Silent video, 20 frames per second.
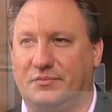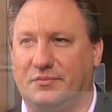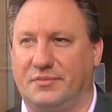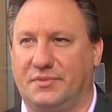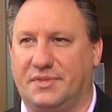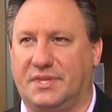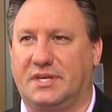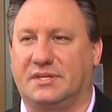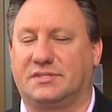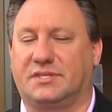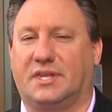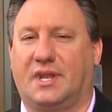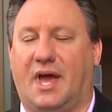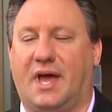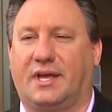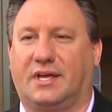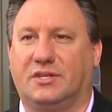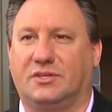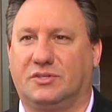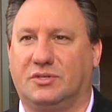things that
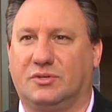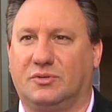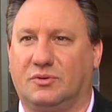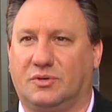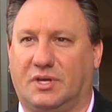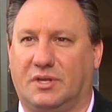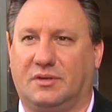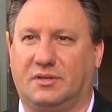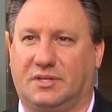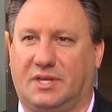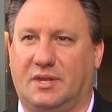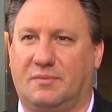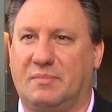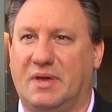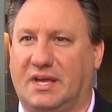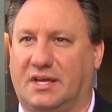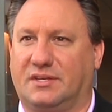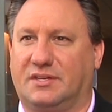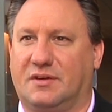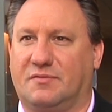I can do can
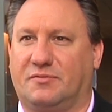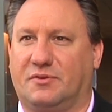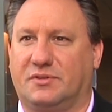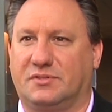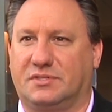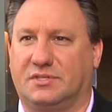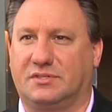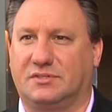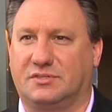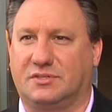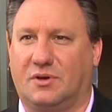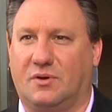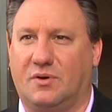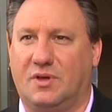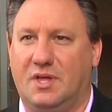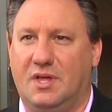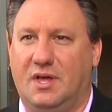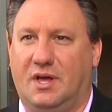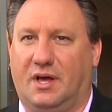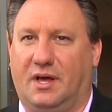make a difference. And so,
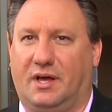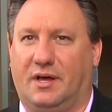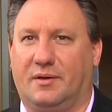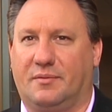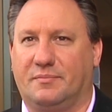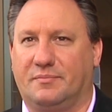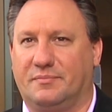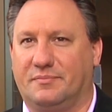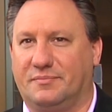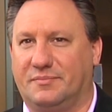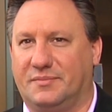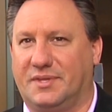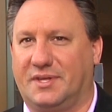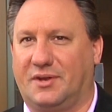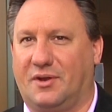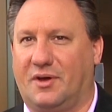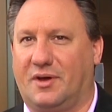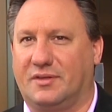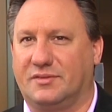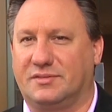you
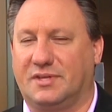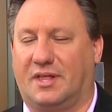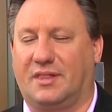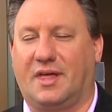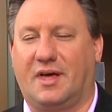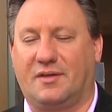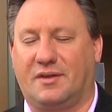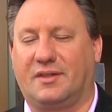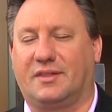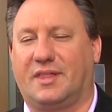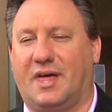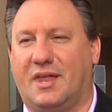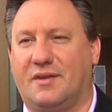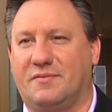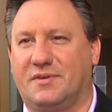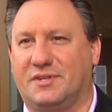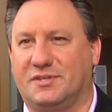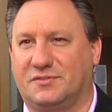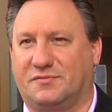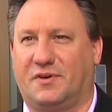know, a lot of
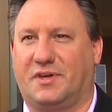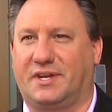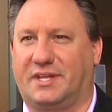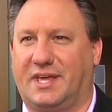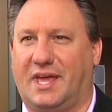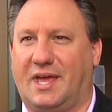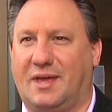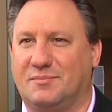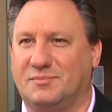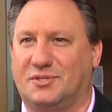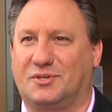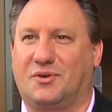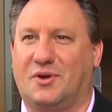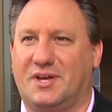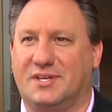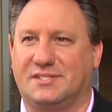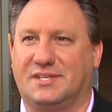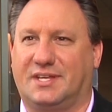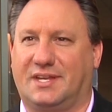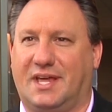it is fun and games and
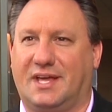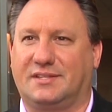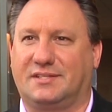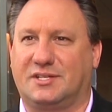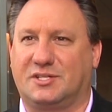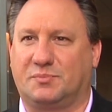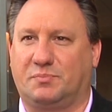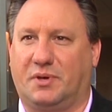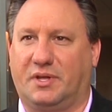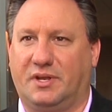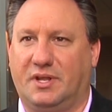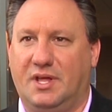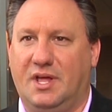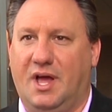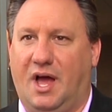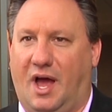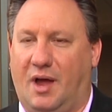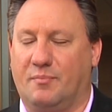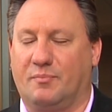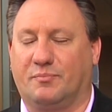crazy and antics, but
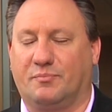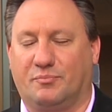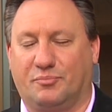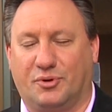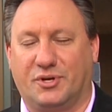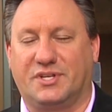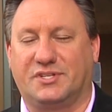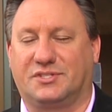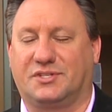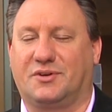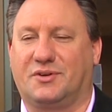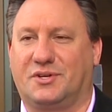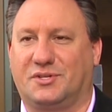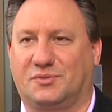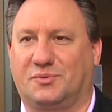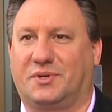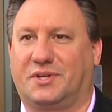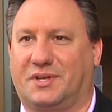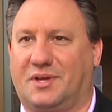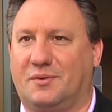I'm pretty serious
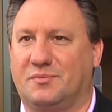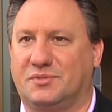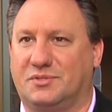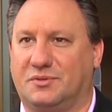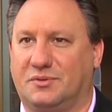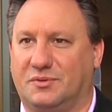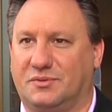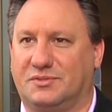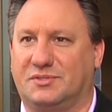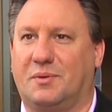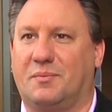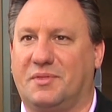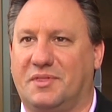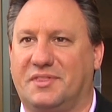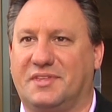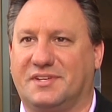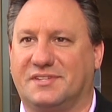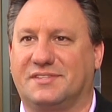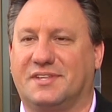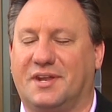when it comes to some of the
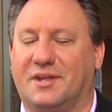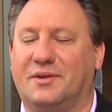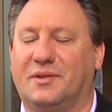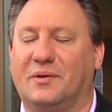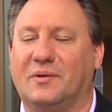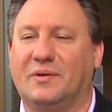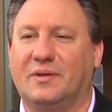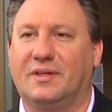things that I do.